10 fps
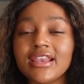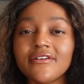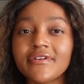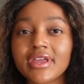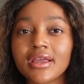
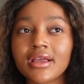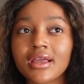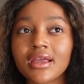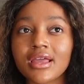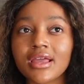living
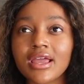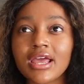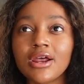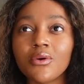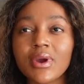
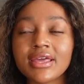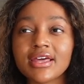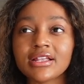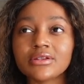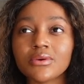in a way
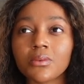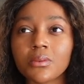that